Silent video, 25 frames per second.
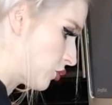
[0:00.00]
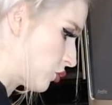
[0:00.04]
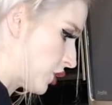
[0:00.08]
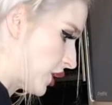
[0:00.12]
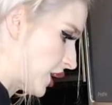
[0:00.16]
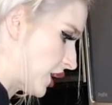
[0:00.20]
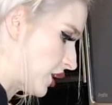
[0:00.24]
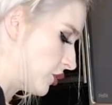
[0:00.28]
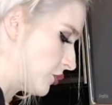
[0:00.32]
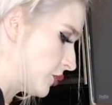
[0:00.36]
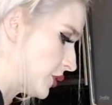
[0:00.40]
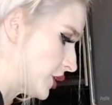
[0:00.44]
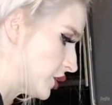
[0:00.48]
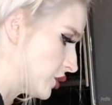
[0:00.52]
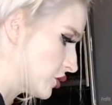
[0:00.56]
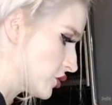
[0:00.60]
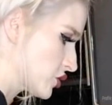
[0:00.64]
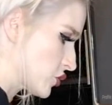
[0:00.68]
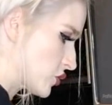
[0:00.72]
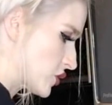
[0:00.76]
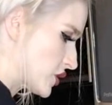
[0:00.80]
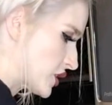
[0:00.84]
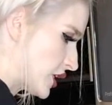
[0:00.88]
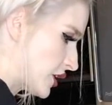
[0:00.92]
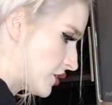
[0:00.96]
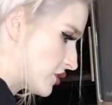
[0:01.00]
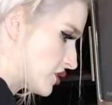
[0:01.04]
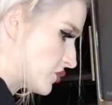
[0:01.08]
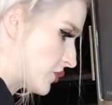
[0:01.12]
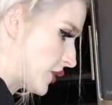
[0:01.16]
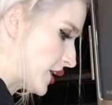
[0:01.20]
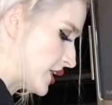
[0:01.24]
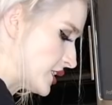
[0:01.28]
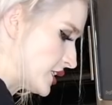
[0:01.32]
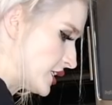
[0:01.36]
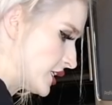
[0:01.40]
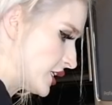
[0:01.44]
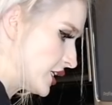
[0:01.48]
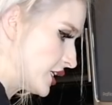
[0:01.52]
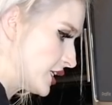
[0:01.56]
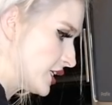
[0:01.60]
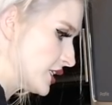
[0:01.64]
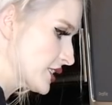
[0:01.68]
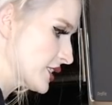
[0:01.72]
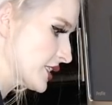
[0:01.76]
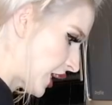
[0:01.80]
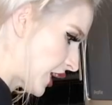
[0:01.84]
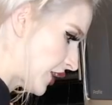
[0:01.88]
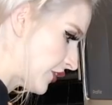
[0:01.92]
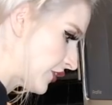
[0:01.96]
more jalapenos. We'll see how spicy it
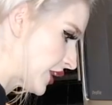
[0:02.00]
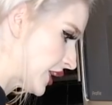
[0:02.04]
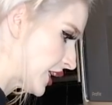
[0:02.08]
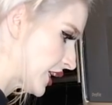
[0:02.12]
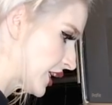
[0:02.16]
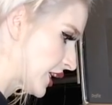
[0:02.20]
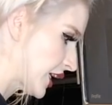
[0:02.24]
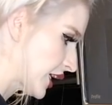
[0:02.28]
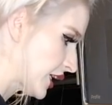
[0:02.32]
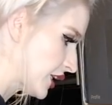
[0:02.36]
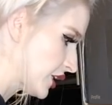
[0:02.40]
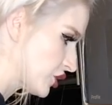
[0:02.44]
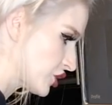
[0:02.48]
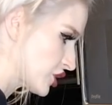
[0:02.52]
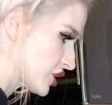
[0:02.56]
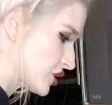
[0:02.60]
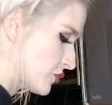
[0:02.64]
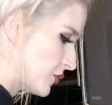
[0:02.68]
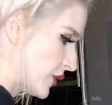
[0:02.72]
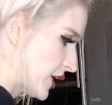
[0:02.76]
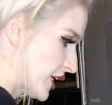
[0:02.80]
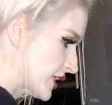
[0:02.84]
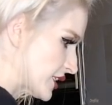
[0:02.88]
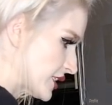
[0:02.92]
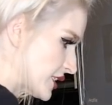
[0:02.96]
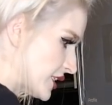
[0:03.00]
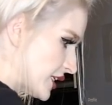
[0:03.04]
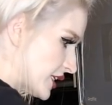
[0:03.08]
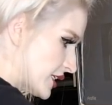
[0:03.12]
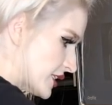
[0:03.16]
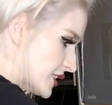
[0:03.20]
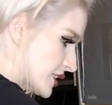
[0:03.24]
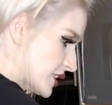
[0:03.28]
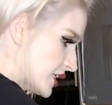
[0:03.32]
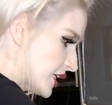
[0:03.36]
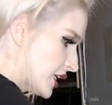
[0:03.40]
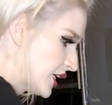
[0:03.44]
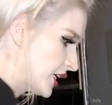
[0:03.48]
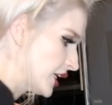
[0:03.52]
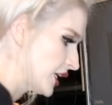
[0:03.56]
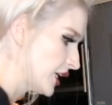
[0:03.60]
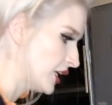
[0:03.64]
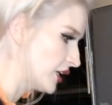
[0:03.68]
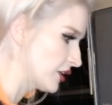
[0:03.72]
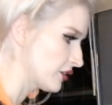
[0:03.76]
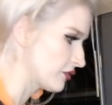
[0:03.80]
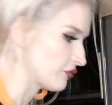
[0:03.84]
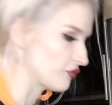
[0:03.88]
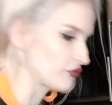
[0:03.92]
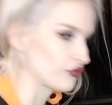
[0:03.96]
is. And then it kind of just makes this
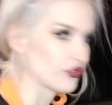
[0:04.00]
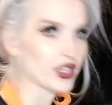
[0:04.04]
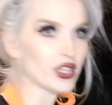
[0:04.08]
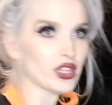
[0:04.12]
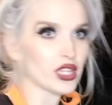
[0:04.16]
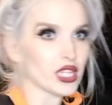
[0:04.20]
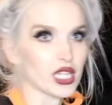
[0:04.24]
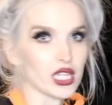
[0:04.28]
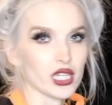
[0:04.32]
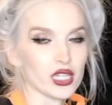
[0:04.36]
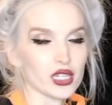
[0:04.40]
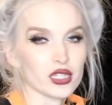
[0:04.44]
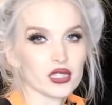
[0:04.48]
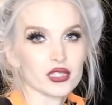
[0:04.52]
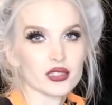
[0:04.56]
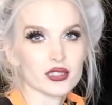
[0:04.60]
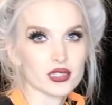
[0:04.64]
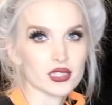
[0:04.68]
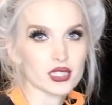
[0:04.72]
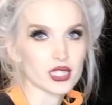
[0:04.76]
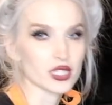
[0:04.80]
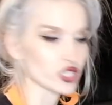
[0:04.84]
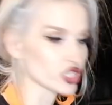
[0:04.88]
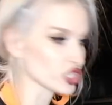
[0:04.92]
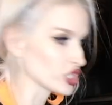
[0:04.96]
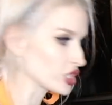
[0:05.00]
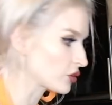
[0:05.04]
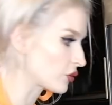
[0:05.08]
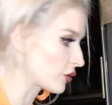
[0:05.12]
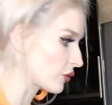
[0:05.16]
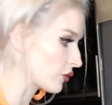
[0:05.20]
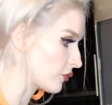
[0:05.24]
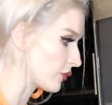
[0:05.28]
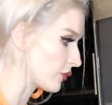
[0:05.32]
filling is essentially what we're